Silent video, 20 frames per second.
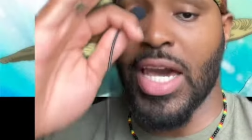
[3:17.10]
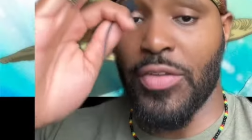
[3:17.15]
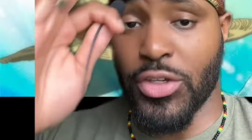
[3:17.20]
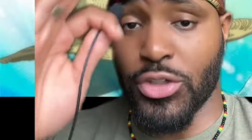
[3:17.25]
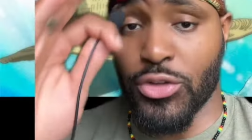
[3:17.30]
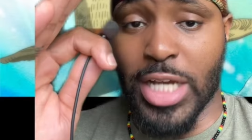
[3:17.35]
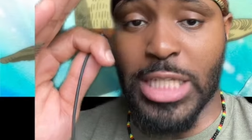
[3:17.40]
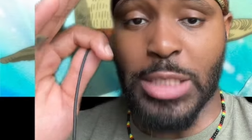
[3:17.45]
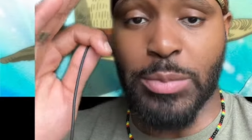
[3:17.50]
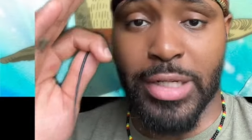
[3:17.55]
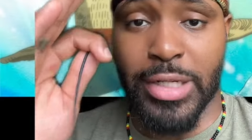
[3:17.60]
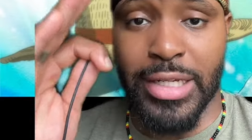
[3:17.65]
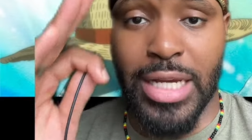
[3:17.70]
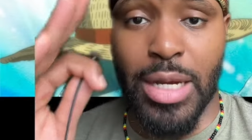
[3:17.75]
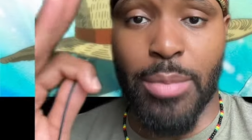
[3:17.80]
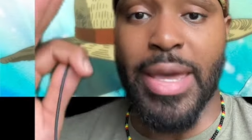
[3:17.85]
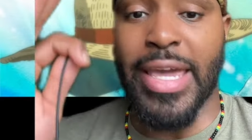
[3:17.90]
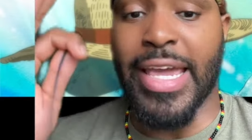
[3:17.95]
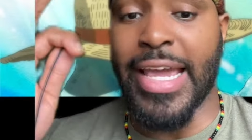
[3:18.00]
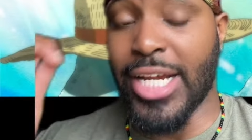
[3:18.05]
The Straw splitting up
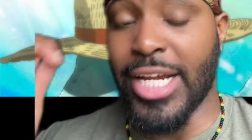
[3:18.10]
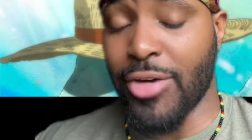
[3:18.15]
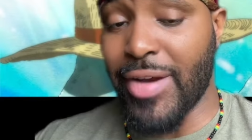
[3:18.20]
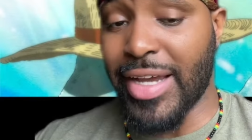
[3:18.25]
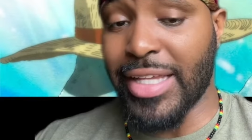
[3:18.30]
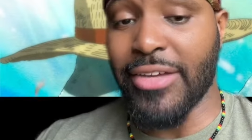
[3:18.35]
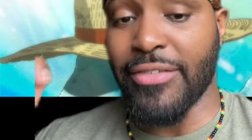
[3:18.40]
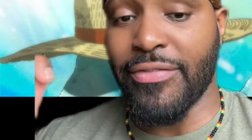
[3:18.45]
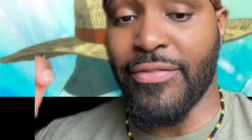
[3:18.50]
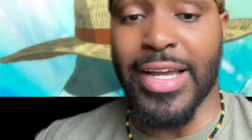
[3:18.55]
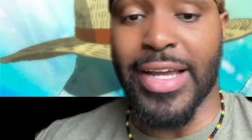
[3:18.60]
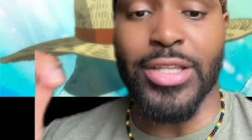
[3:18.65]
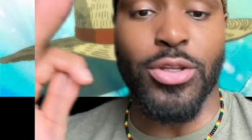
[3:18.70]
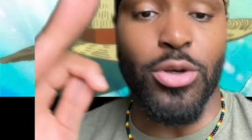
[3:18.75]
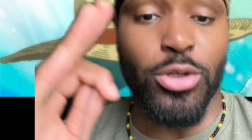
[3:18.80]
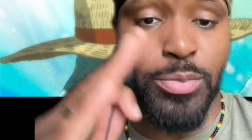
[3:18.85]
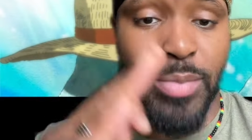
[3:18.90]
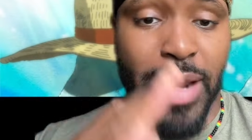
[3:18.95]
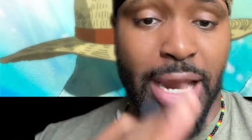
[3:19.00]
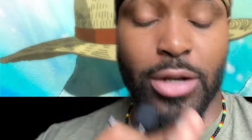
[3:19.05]
may indirectly affect
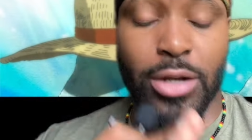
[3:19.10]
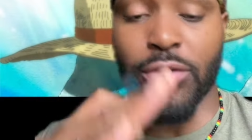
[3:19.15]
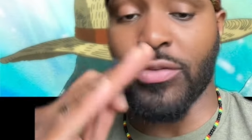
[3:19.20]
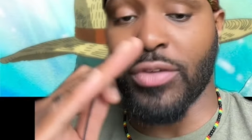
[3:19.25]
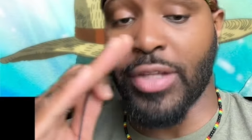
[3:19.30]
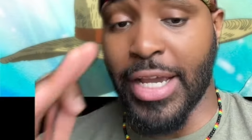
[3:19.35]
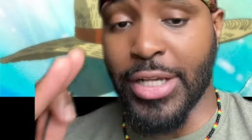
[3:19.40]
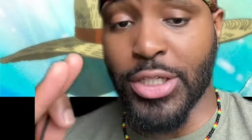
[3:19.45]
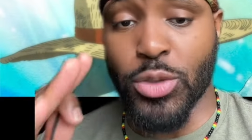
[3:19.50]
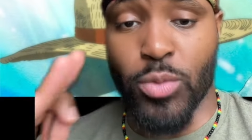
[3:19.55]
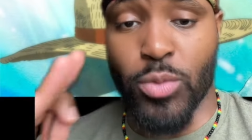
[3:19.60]
those battles for the ancient